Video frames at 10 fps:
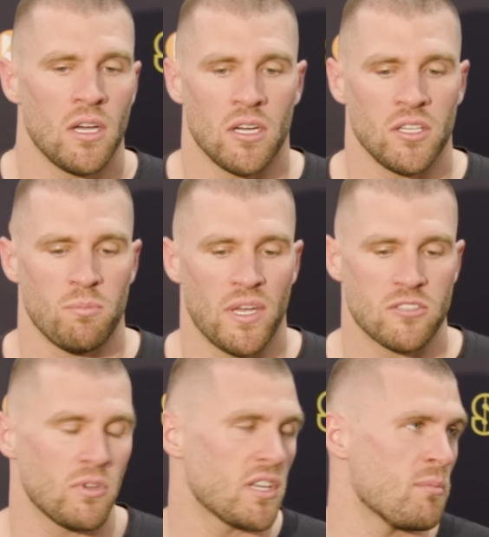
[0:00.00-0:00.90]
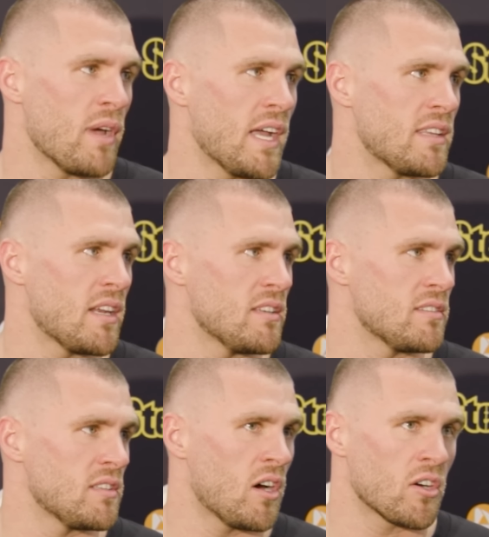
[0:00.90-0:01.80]
And the best way to combat that
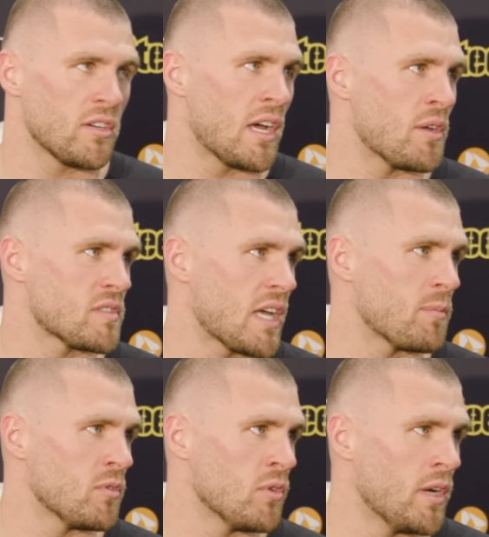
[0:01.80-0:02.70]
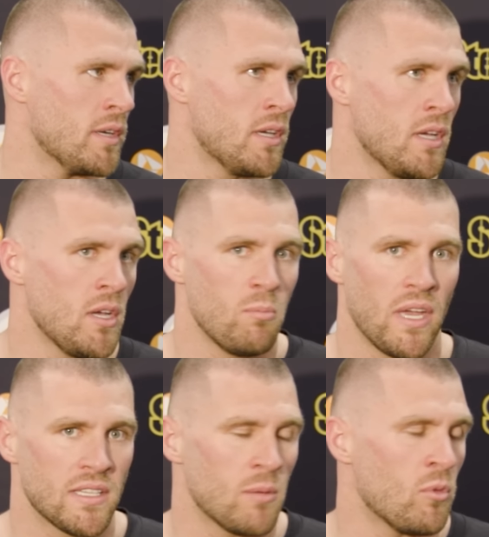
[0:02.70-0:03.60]
is to hunker down, stop the run,
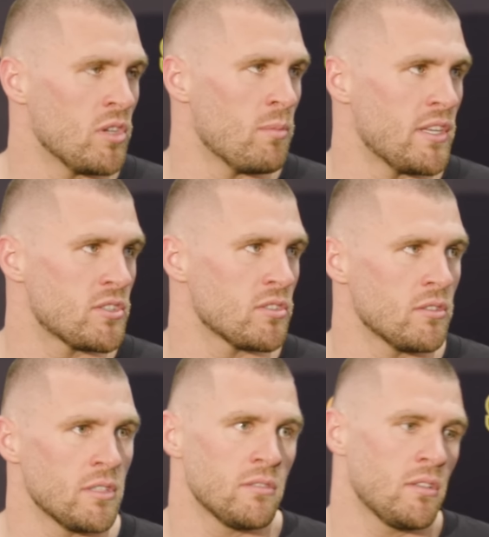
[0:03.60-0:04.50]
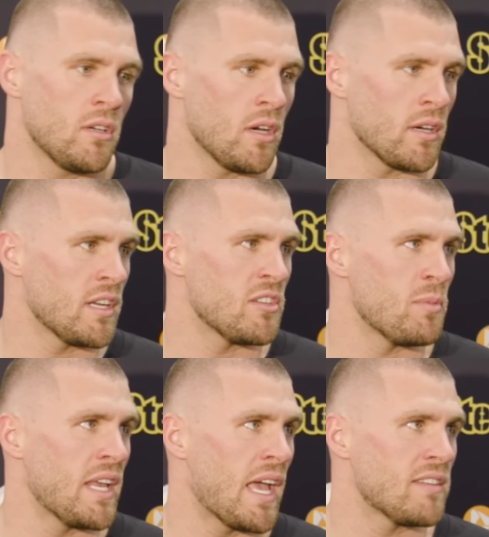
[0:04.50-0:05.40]
make them one-dimensional, and get as
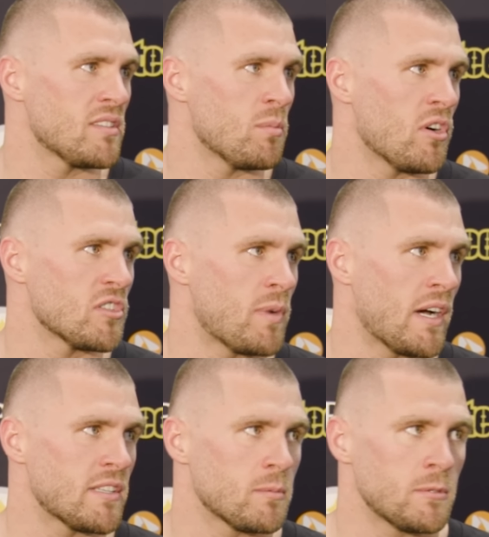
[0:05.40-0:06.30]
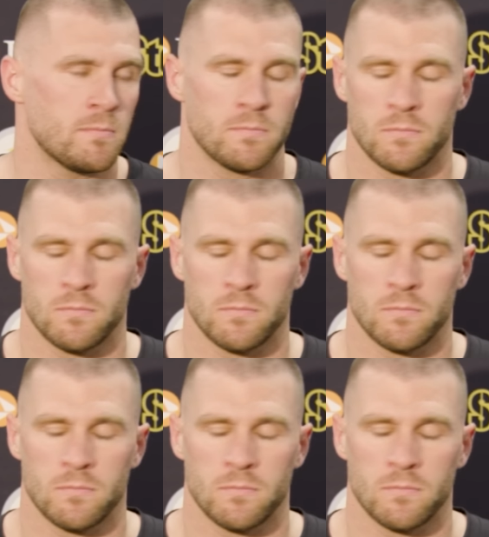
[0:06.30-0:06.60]
many hats to the ball as possible.